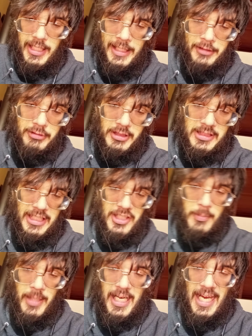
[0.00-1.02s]
interest that
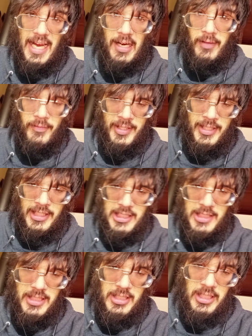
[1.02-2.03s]
you may have in
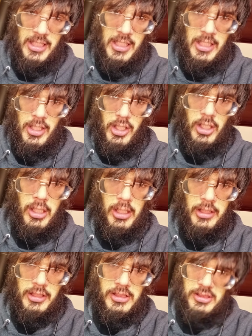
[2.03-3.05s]
this,
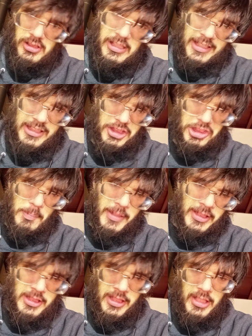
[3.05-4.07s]
like the
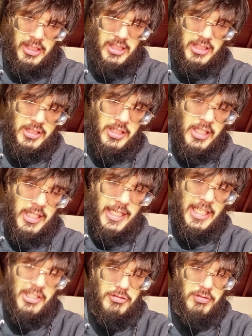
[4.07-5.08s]
shippings and goods.
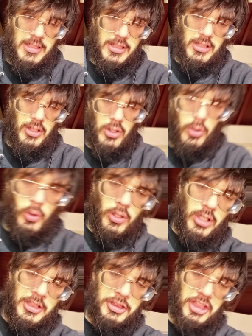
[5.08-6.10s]
Interest
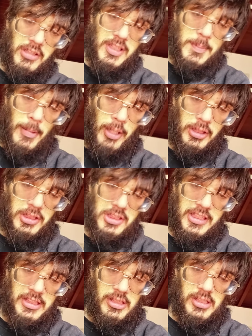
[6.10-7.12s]
or insurance
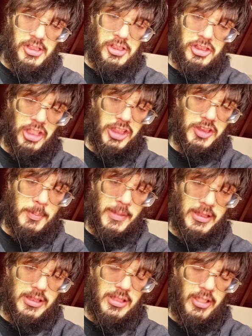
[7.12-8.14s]
policies,
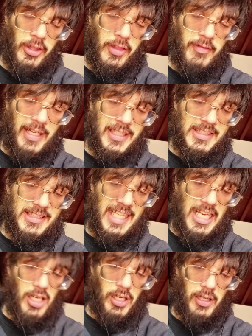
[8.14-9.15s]
judgments, the right
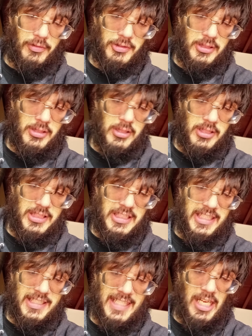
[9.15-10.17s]
set-offs,
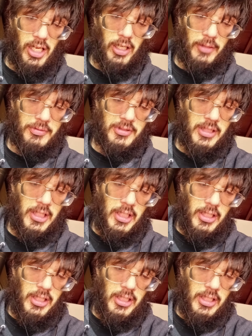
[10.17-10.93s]
set-offs,